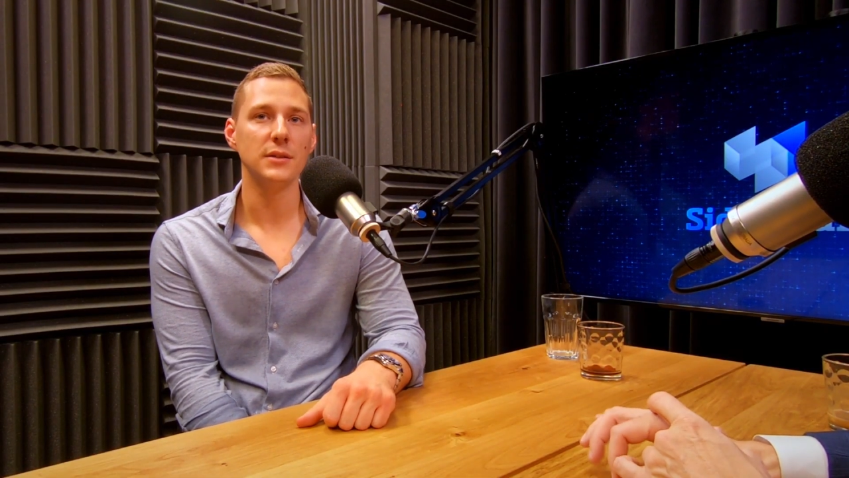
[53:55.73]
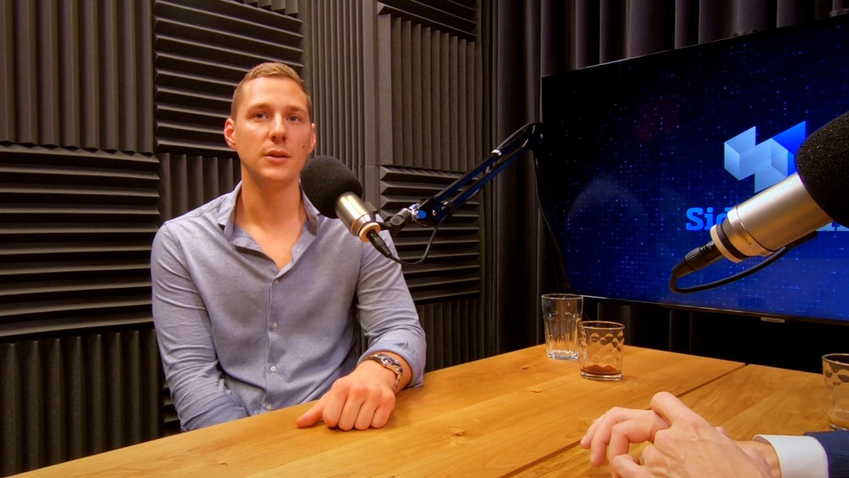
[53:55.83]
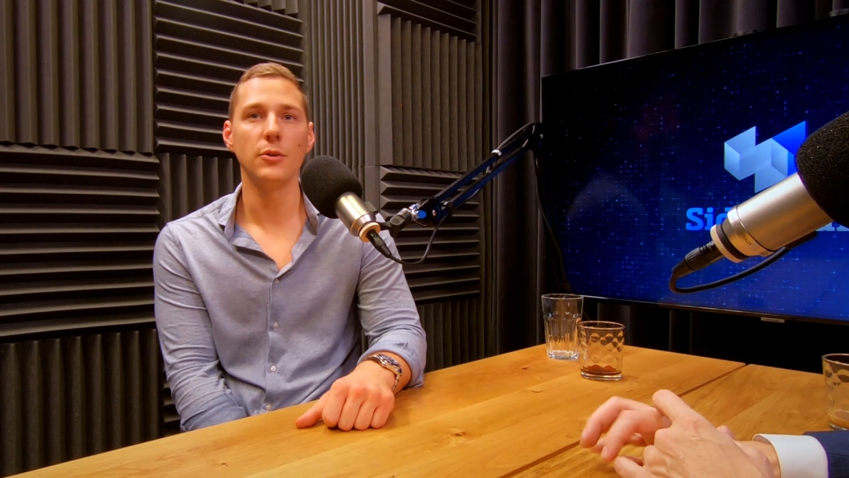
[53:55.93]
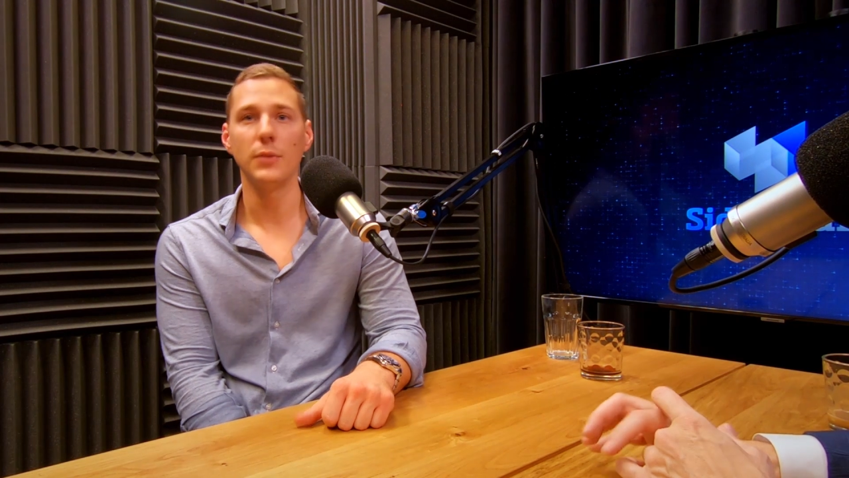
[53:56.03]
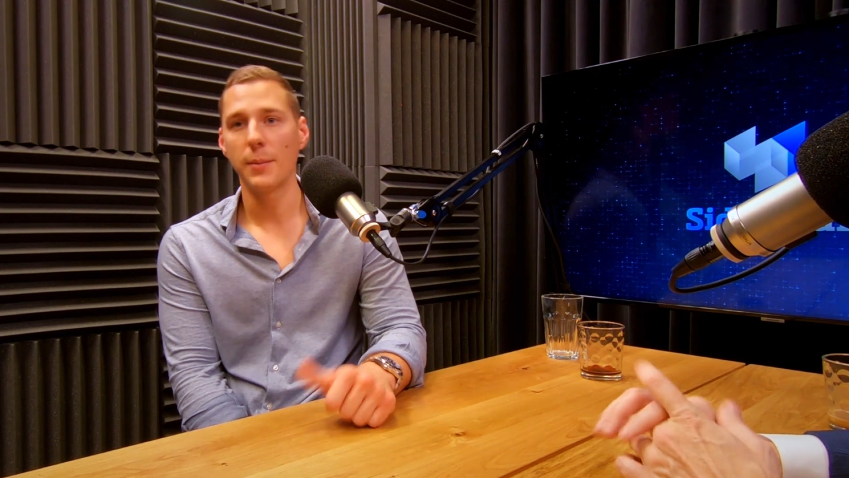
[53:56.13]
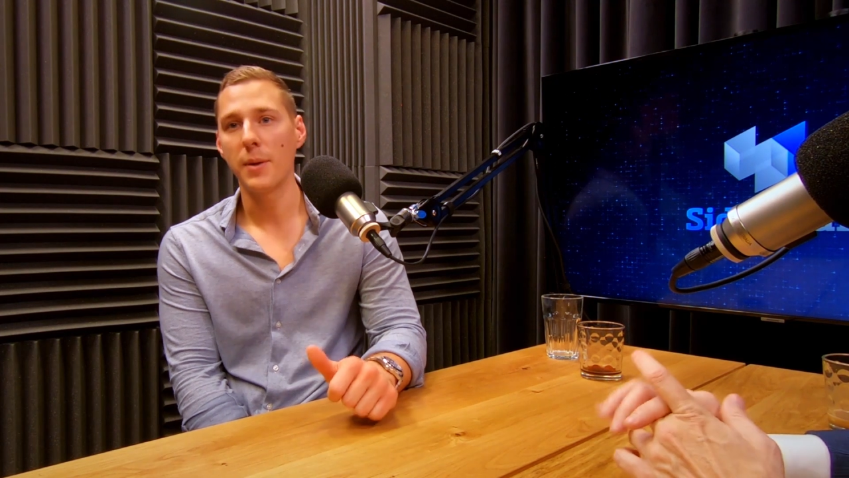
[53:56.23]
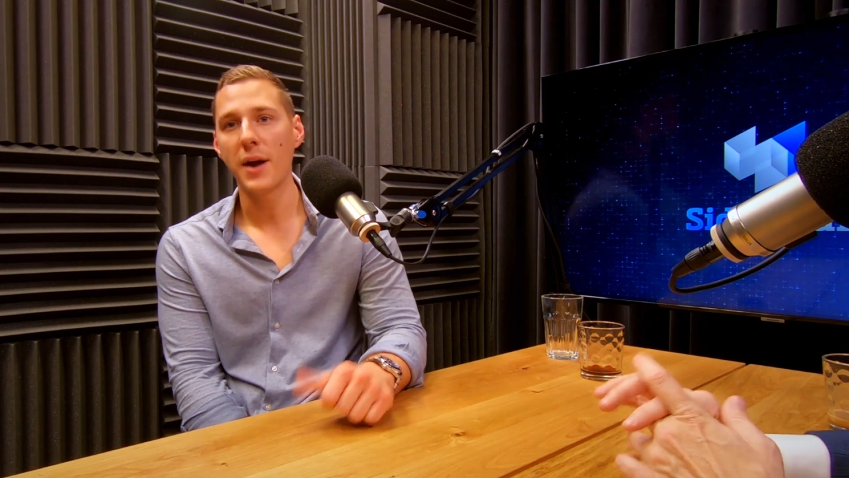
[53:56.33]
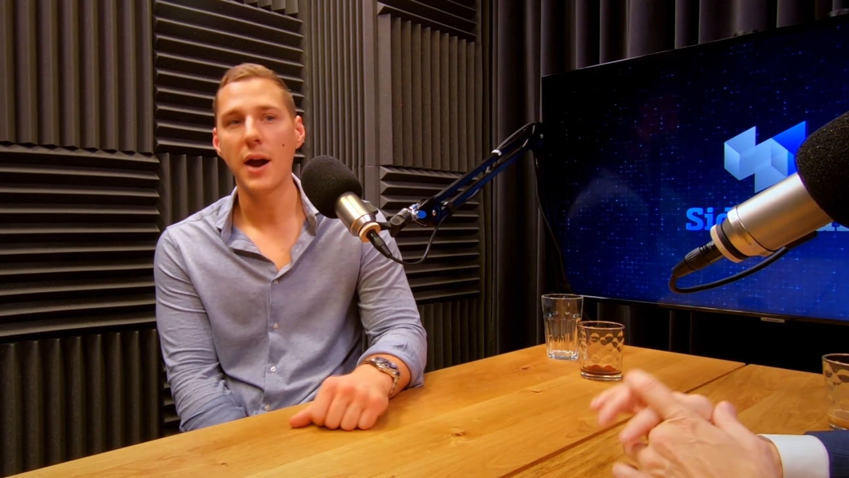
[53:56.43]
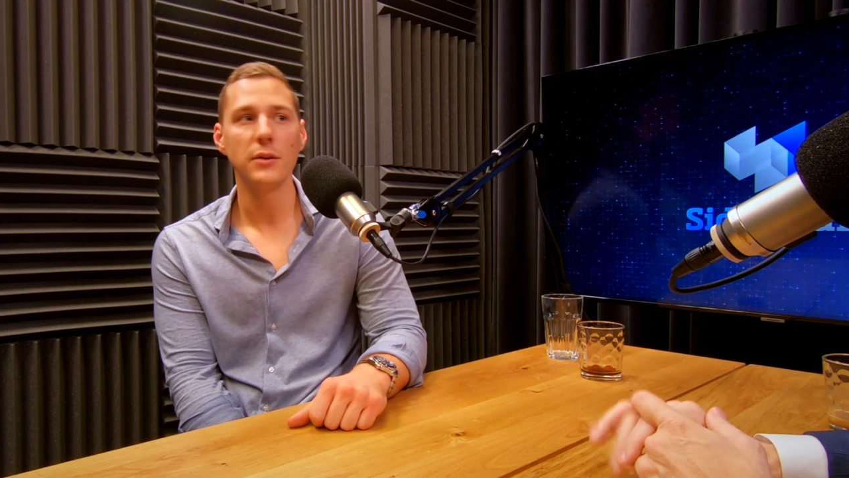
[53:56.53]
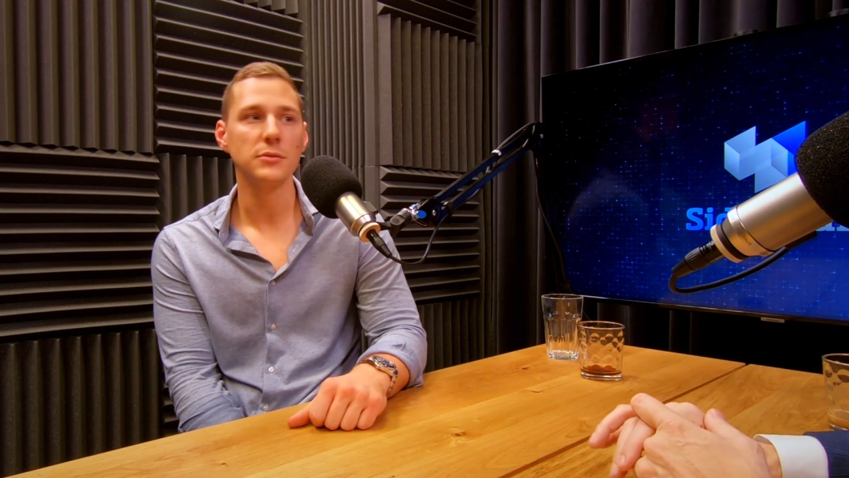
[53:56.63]
to like my
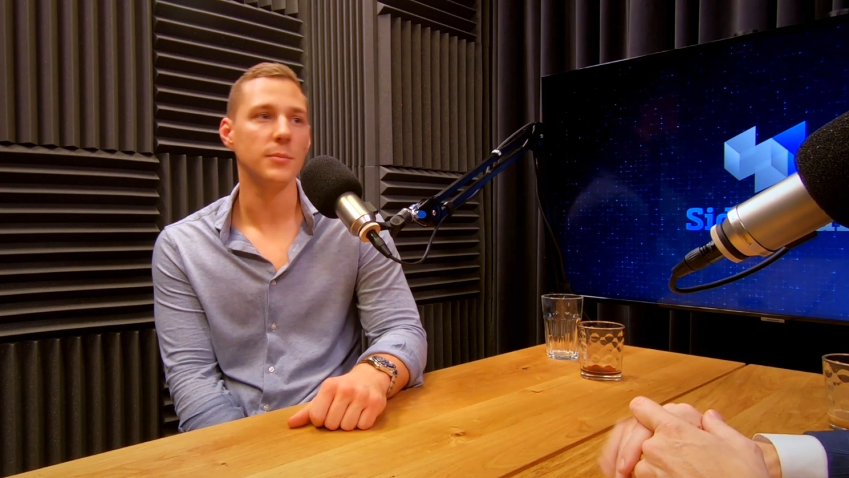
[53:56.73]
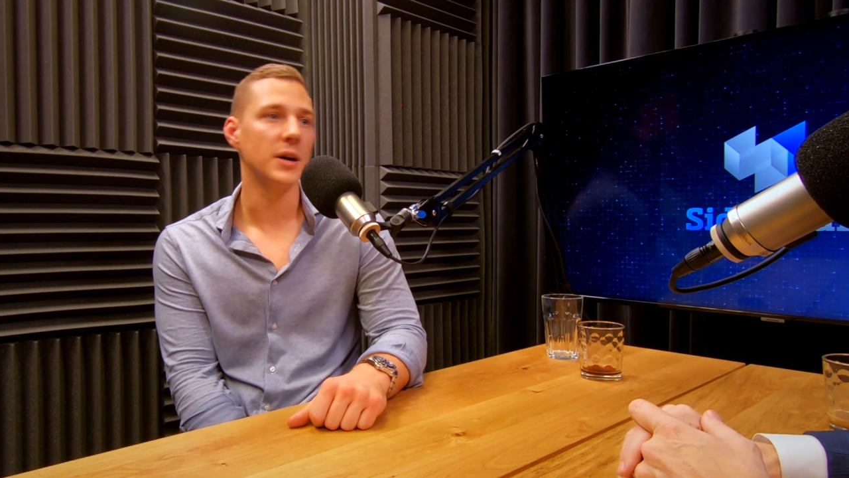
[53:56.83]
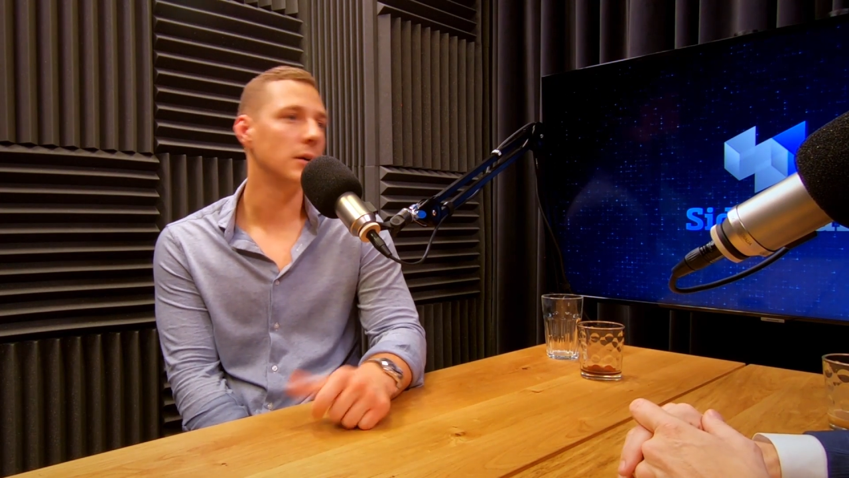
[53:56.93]
parents or my